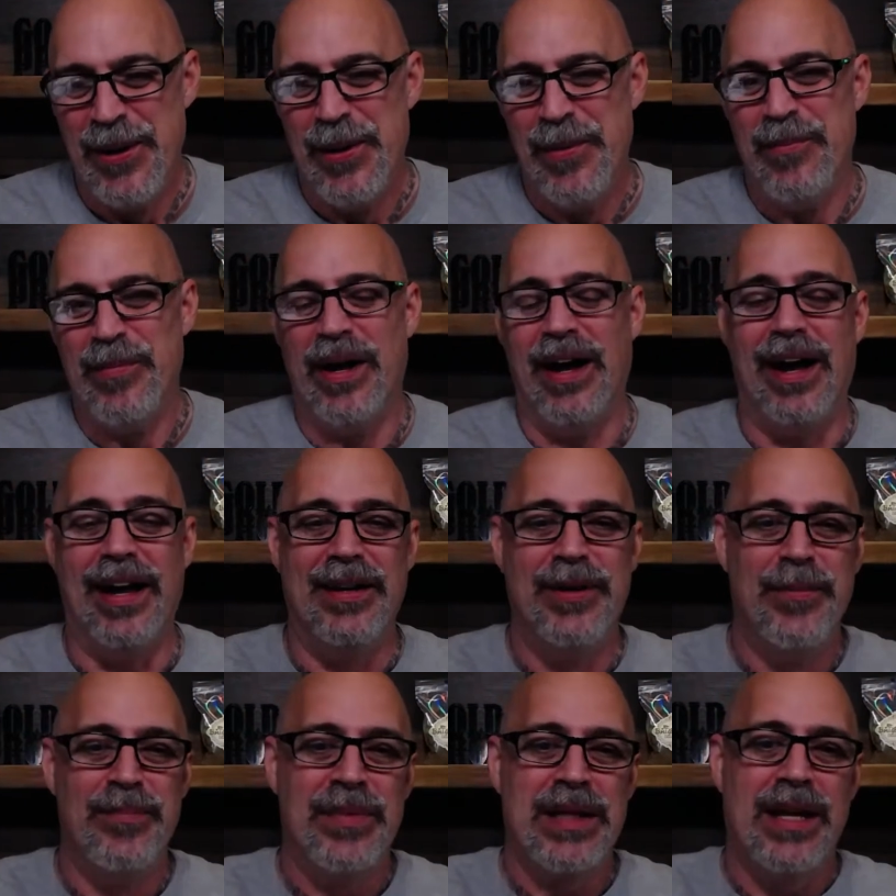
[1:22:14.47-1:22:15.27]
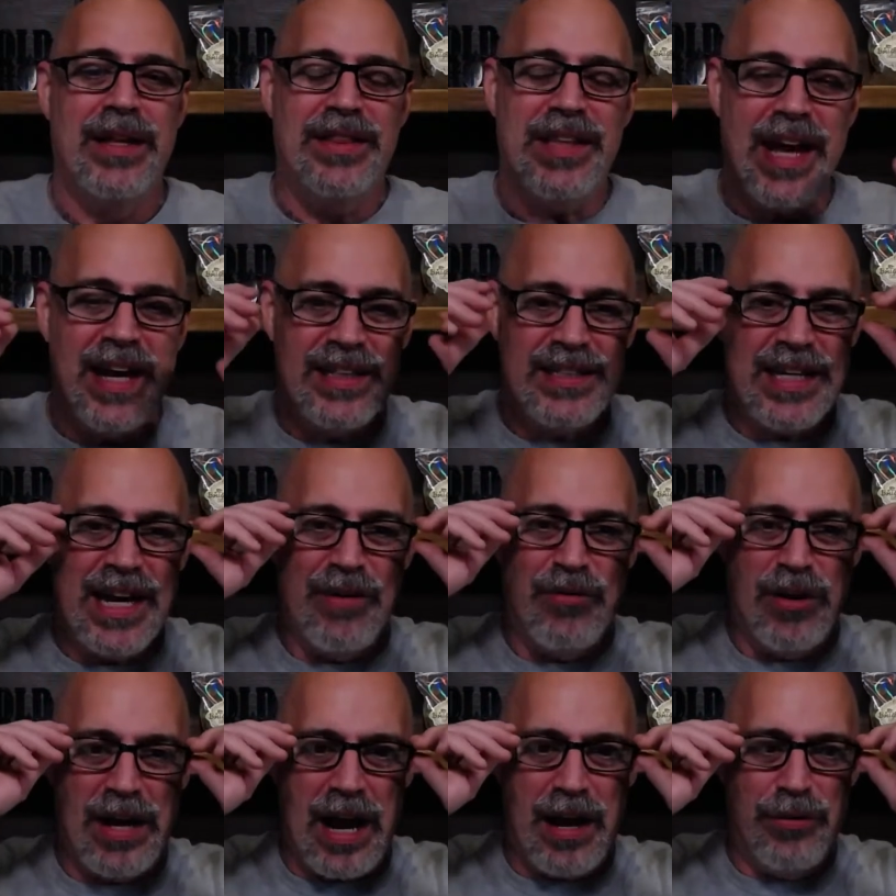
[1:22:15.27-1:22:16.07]
But thanks,
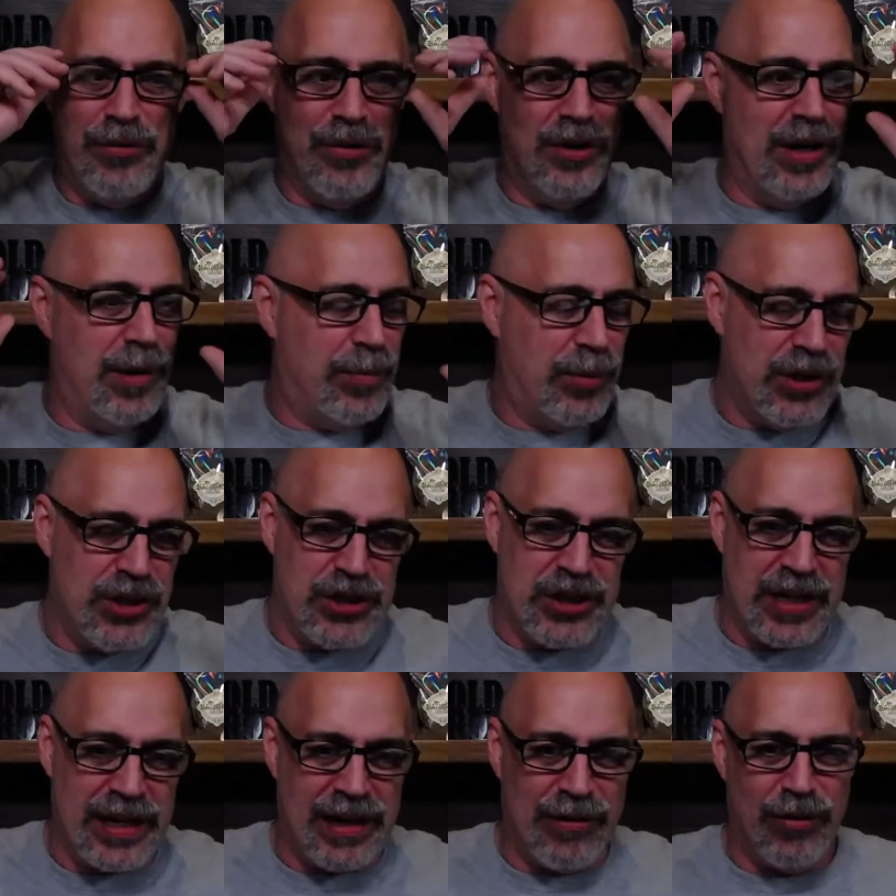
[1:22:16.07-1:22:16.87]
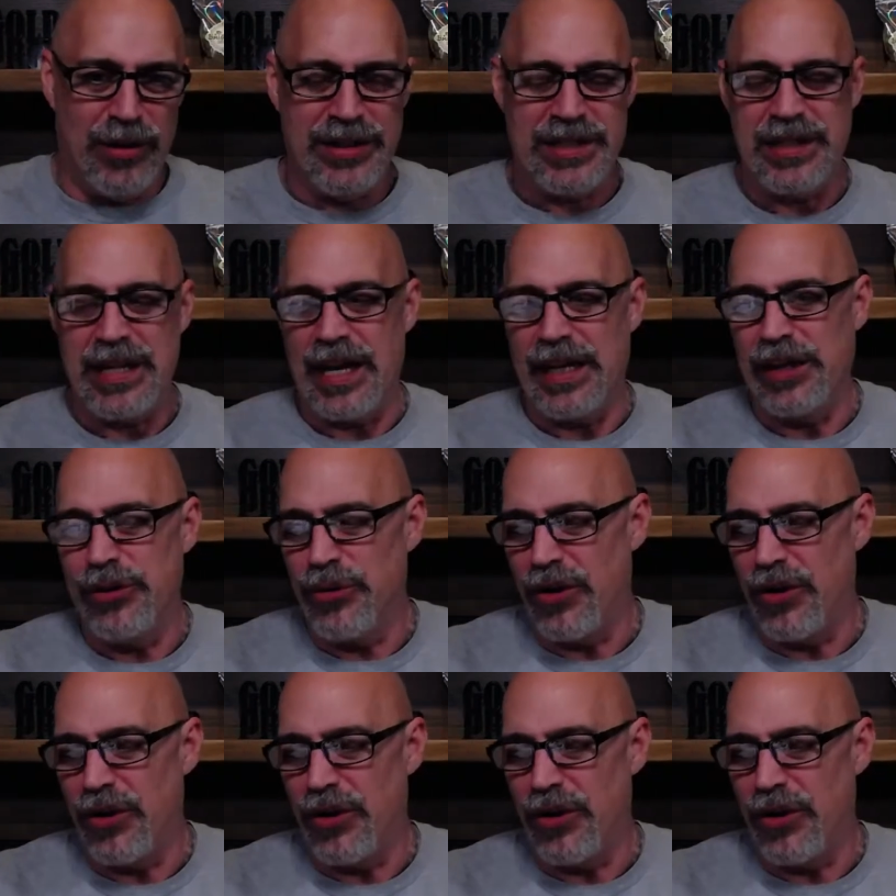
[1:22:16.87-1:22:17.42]
everyone. I really appreciate everyone tonight.